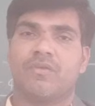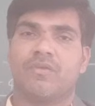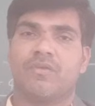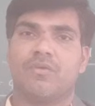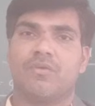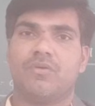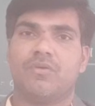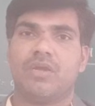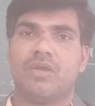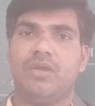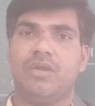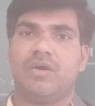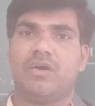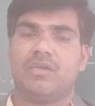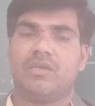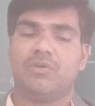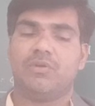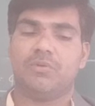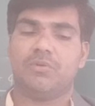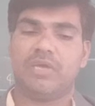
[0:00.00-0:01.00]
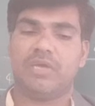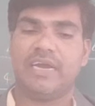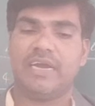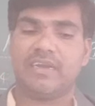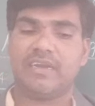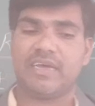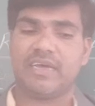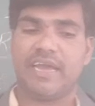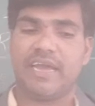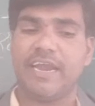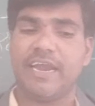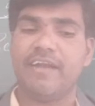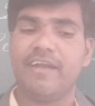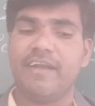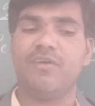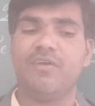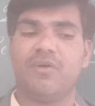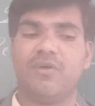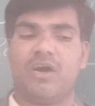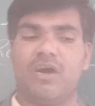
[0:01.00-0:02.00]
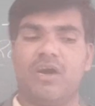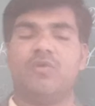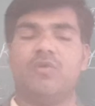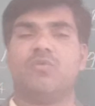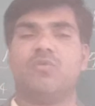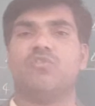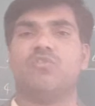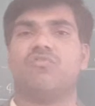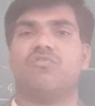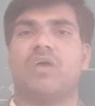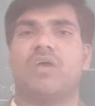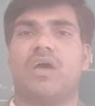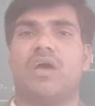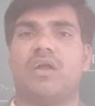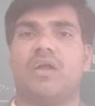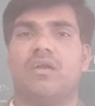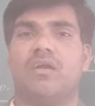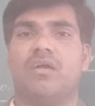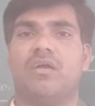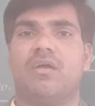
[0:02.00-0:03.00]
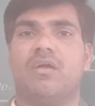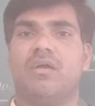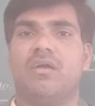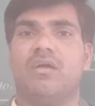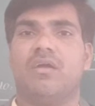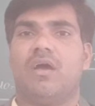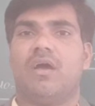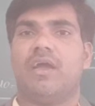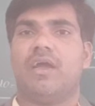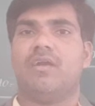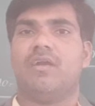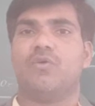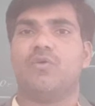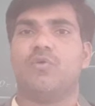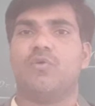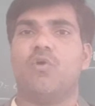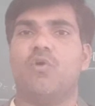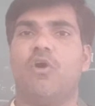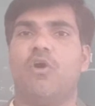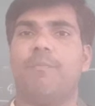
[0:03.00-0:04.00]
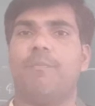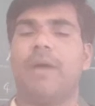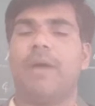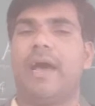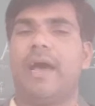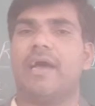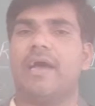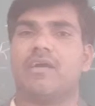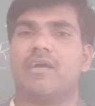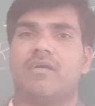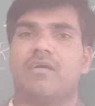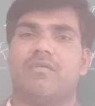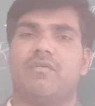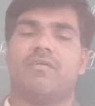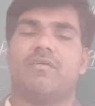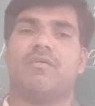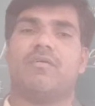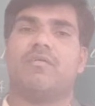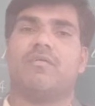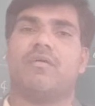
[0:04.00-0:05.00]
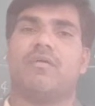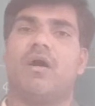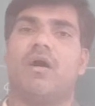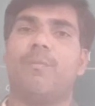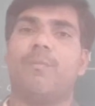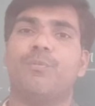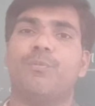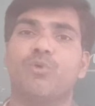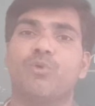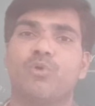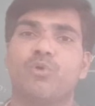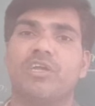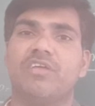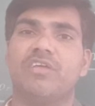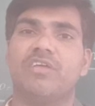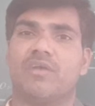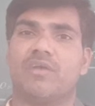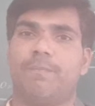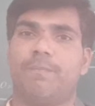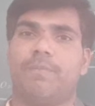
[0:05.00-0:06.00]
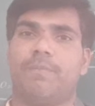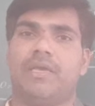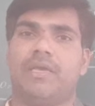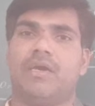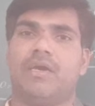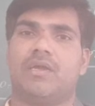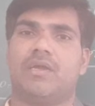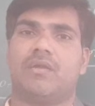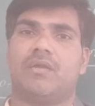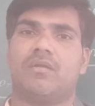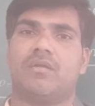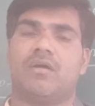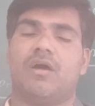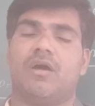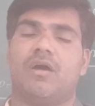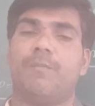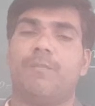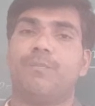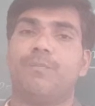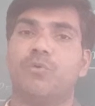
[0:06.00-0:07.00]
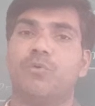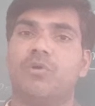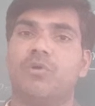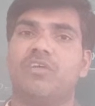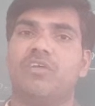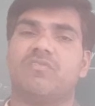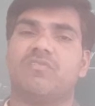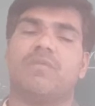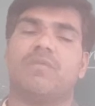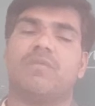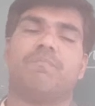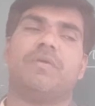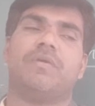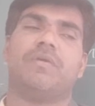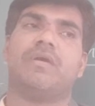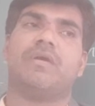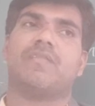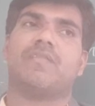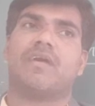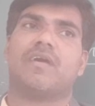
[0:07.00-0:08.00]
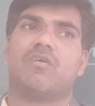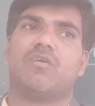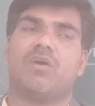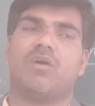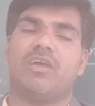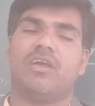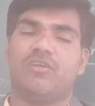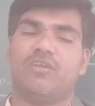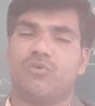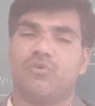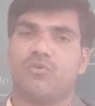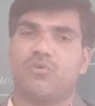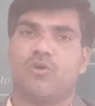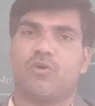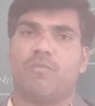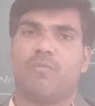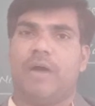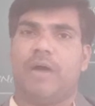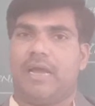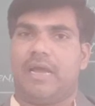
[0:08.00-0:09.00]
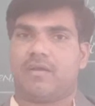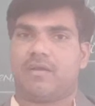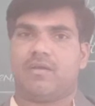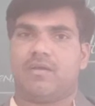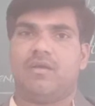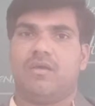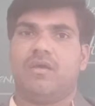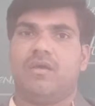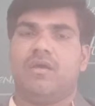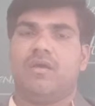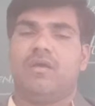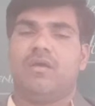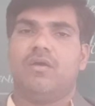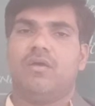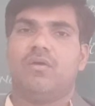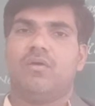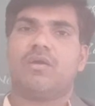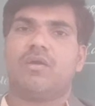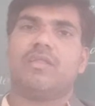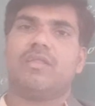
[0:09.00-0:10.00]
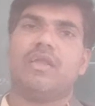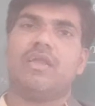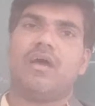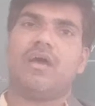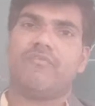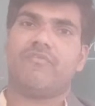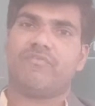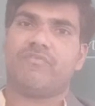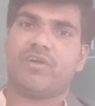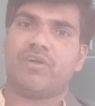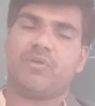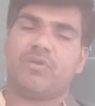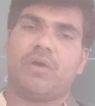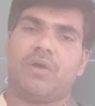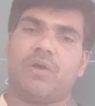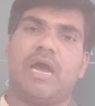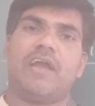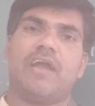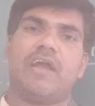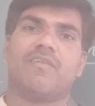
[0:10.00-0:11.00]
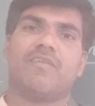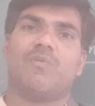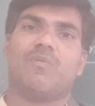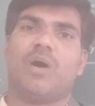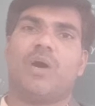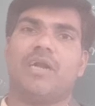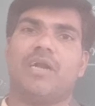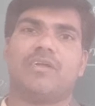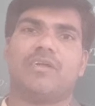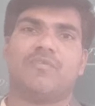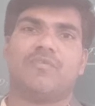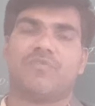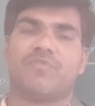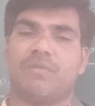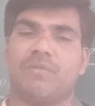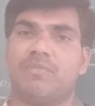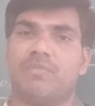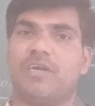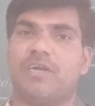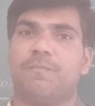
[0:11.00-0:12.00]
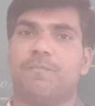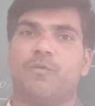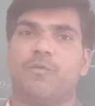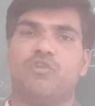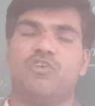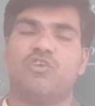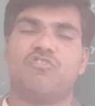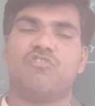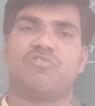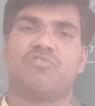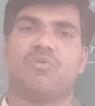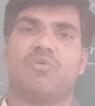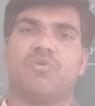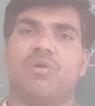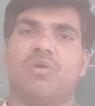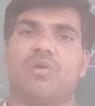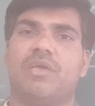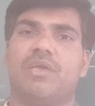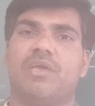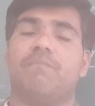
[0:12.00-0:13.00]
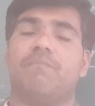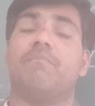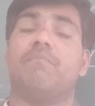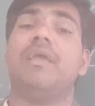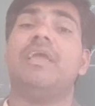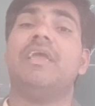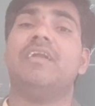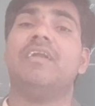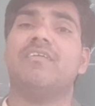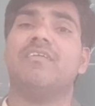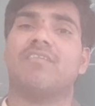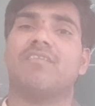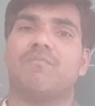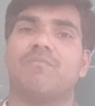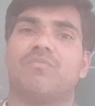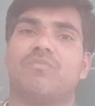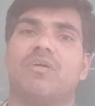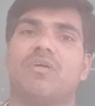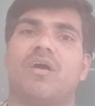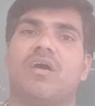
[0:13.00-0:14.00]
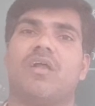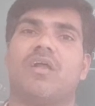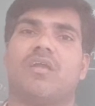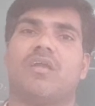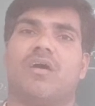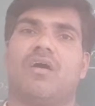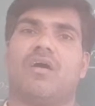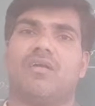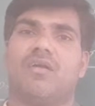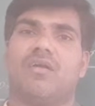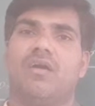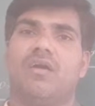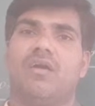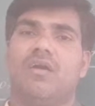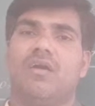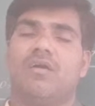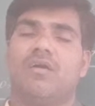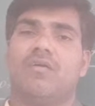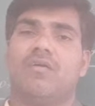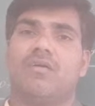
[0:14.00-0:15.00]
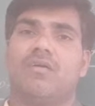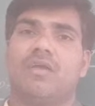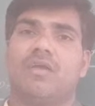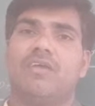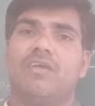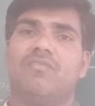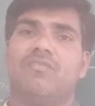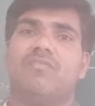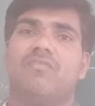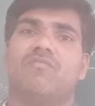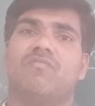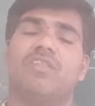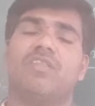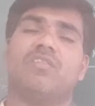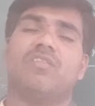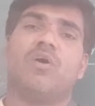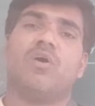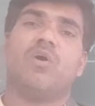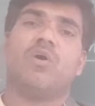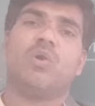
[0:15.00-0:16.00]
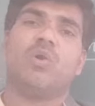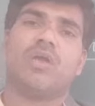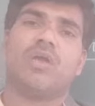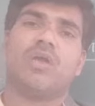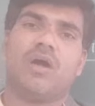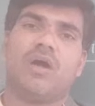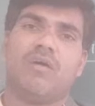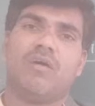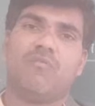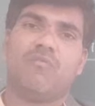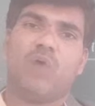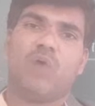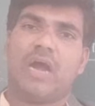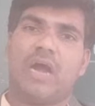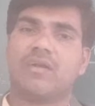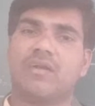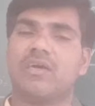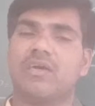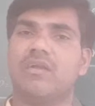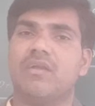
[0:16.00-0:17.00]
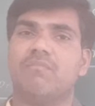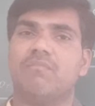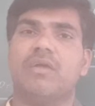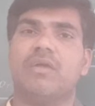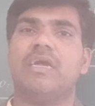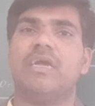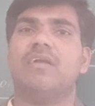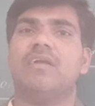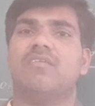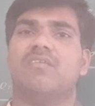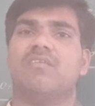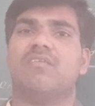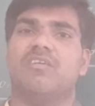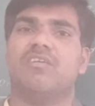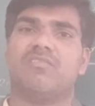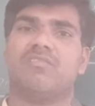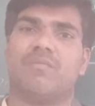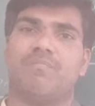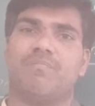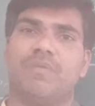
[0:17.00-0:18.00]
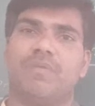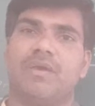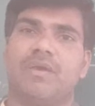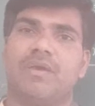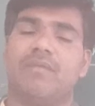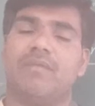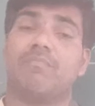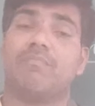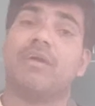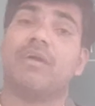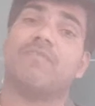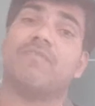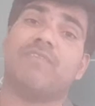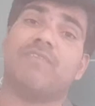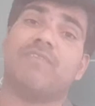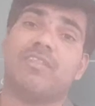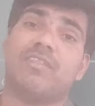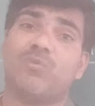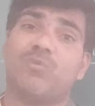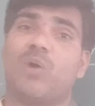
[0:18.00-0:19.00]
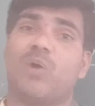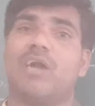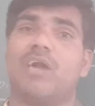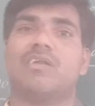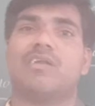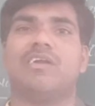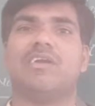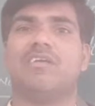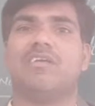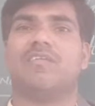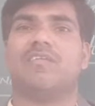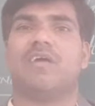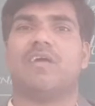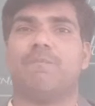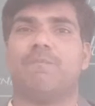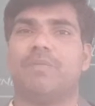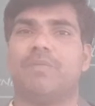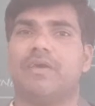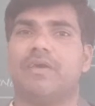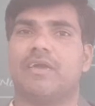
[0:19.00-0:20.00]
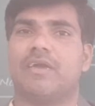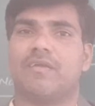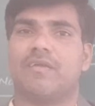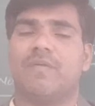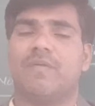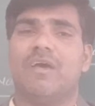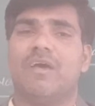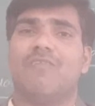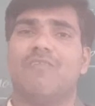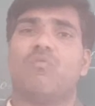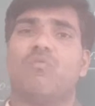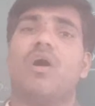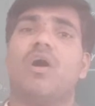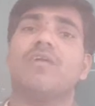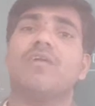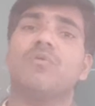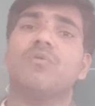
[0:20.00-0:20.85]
Okay, now you at end you have to stand and go back up to disappear. Up to disappear the coin, you go back. Okay, then after you add the water from that position only. May it is observed or not? Yes, without water may it is disappear, but with water it is appear. What you